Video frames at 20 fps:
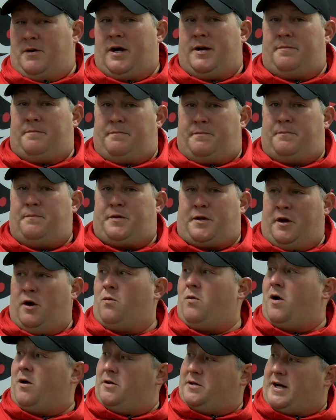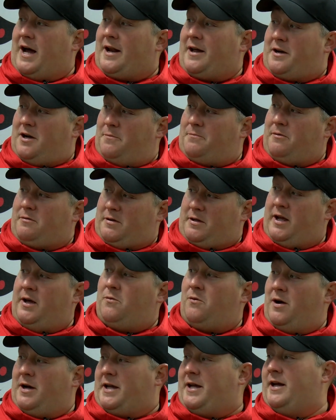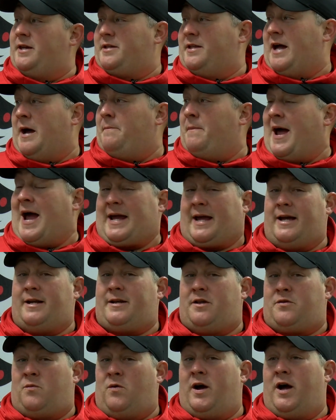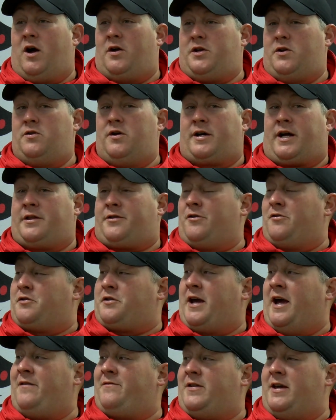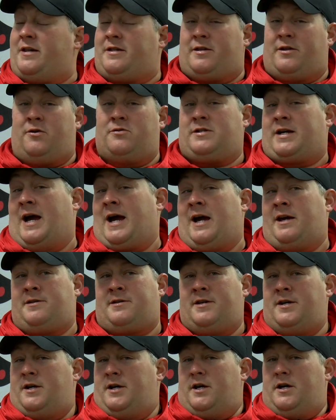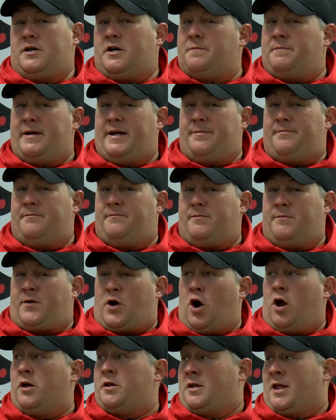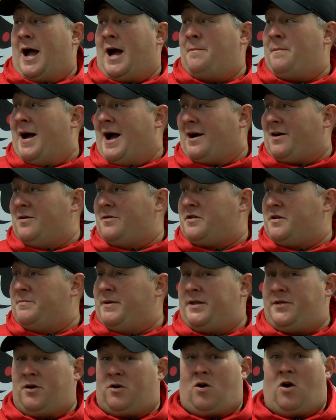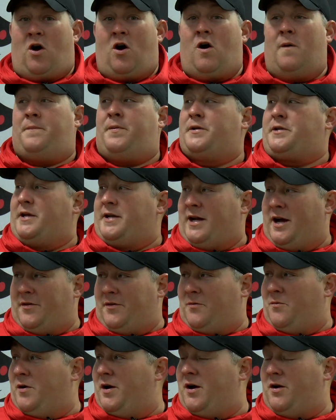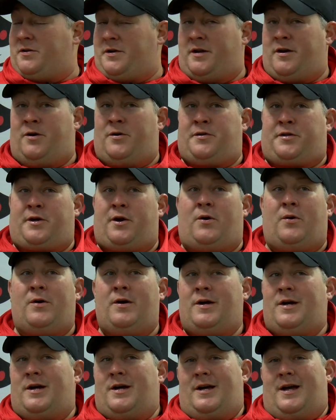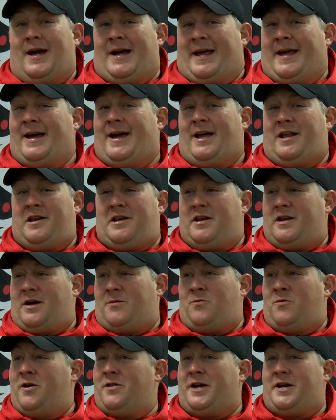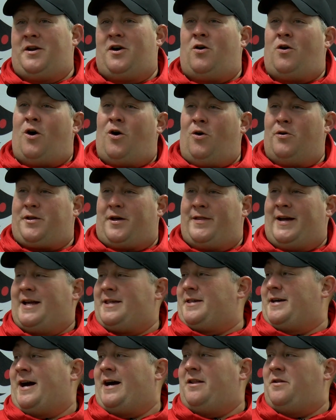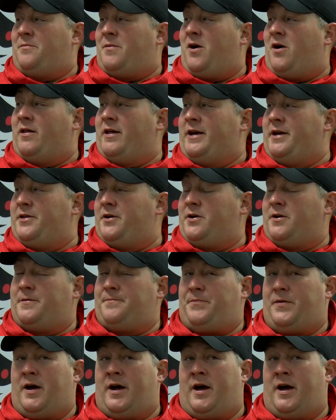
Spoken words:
But Stillwater's got a couple D1 kids in that back end as well. And you look at their safeties, and those guys could be college linebackers. I mean, they're all put together well. And so again, really no holes on that side of the ball either.